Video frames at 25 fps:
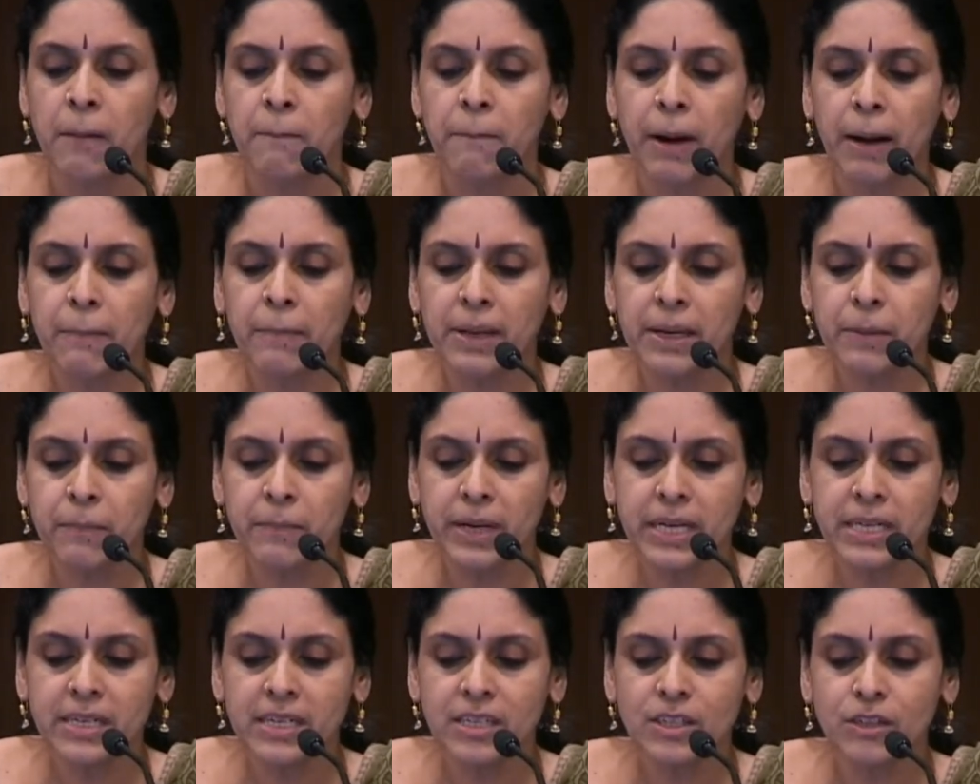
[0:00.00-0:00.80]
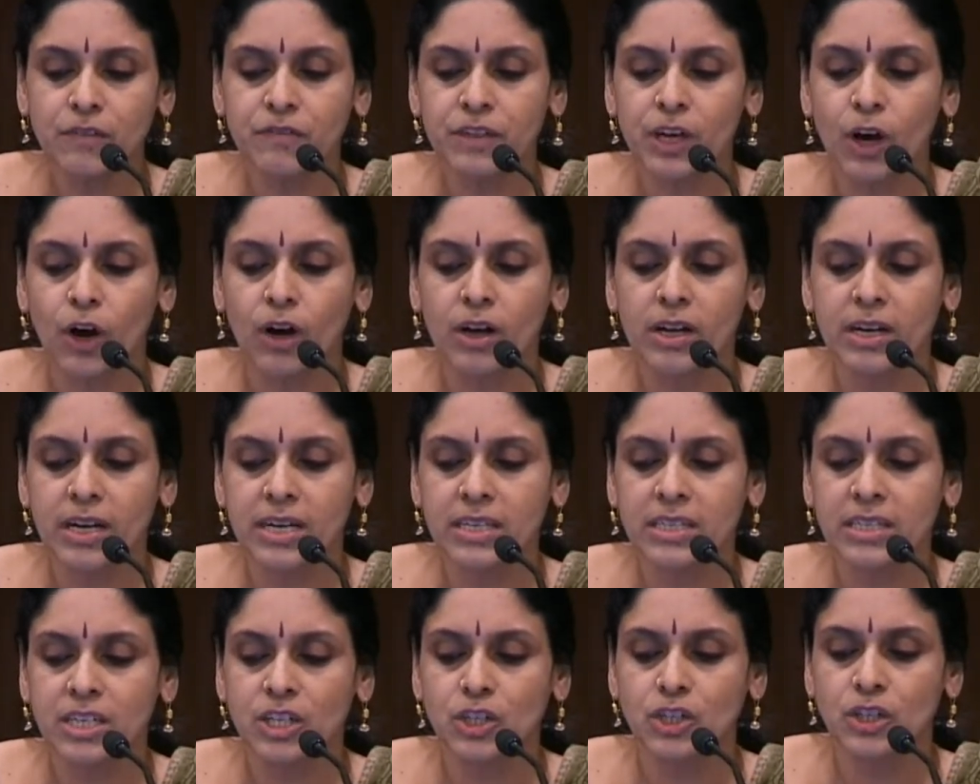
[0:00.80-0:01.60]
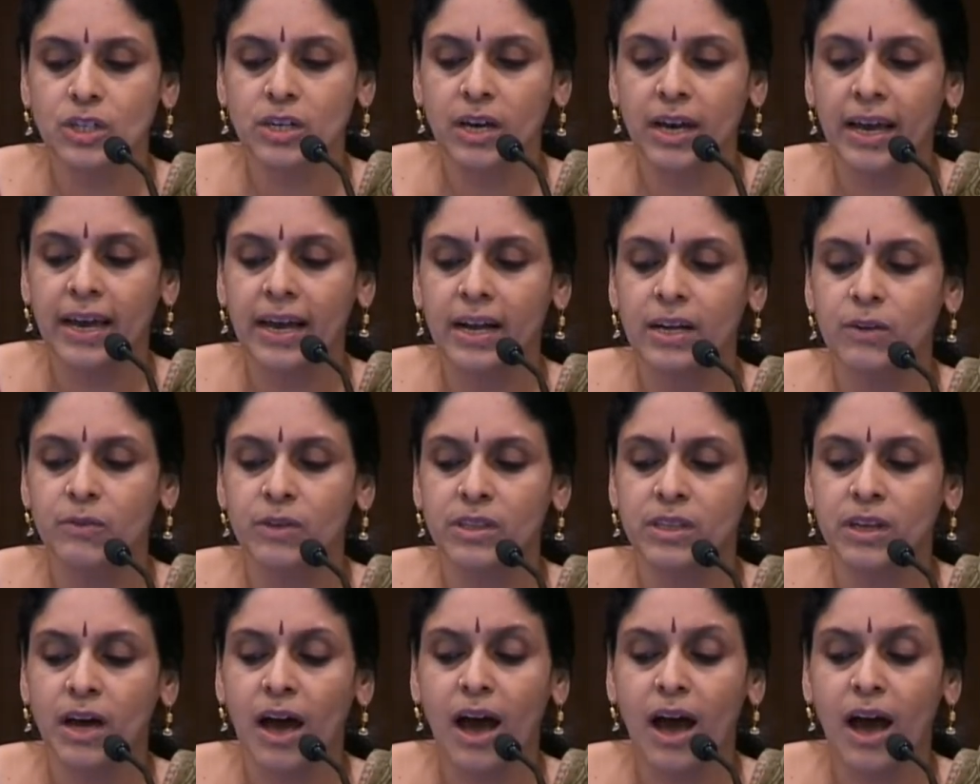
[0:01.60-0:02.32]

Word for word: Public meetings of the organization are held with